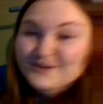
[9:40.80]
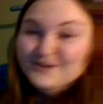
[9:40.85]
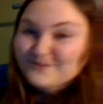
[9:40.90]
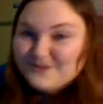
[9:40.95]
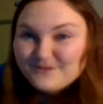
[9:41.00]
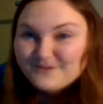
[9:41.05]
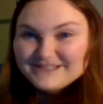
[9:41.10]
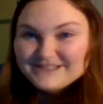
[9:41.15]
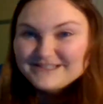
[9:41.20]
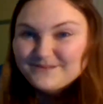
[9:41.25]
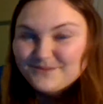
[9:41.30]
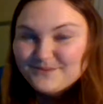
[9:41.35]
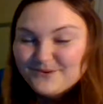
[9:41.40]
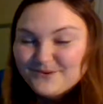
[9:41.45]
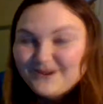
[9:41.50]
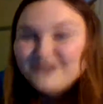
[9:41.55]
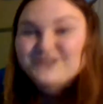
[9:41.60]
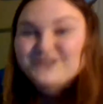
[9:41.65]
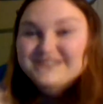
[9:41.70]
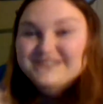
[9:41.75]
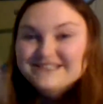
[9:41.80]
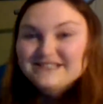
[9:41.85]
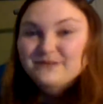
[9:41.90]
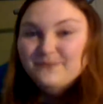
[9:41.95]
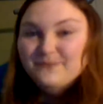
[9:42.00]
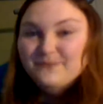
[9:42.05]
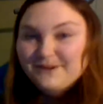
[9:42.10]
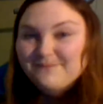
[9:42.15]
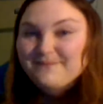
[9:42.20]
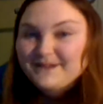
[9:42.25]
with one-step equations and then
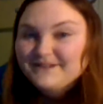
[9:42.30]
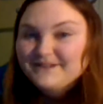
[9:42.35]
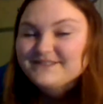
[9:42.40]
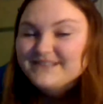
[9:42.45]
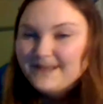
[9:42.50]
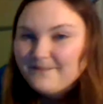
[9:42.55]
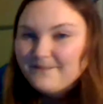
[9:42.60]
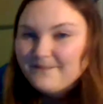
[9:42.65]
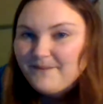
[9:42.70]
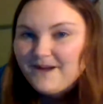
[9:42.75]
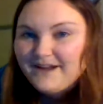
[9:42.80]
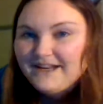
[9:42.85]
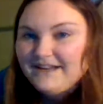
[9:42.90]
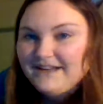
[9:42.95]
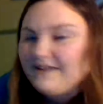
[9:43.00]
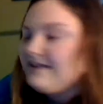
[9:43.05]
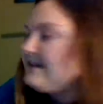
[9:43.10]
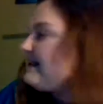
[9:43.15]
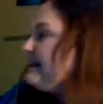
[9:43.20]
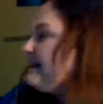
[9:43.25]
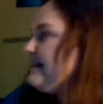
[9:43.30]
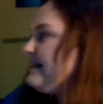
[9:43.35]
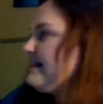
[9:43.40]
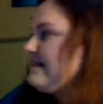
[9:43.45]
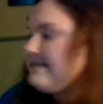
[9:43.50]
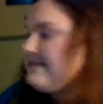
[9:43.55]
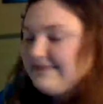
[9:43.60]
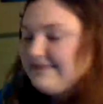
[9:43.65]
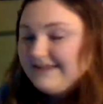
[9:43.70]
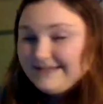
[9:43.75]
we built up on it.
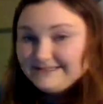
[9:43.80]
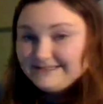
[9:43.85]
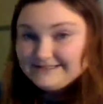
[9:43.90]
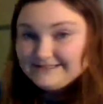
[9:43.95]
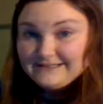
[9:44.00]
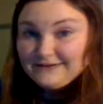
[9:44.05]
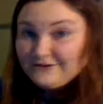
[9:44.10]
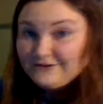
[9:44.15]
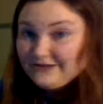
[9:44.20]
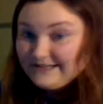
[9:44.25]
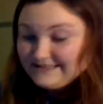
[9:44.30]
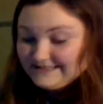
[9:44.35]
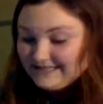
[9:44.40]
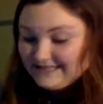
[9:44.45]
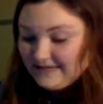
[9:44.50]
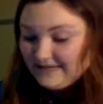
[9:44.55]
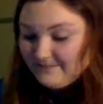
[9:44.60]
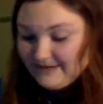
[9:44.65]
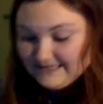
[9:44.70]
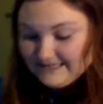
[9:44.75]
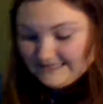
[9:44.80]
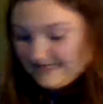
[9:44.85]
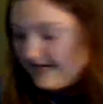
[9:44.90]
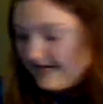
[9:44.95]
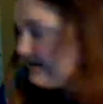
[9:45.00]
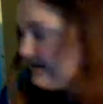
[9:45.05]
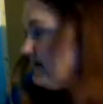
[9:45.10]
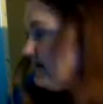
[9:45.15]
These are that same idea.